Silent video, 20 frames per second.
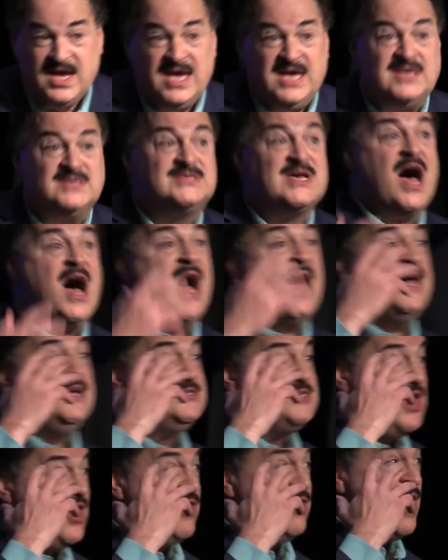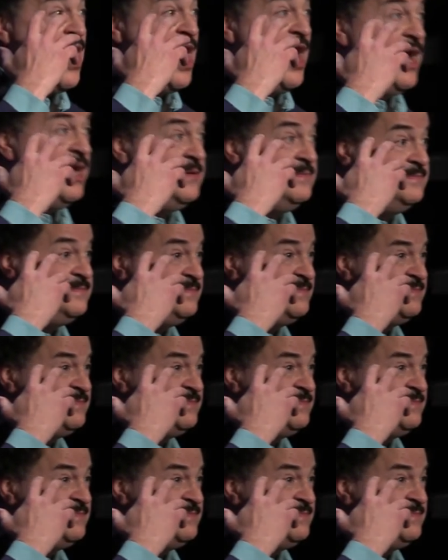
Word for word: His eyes are on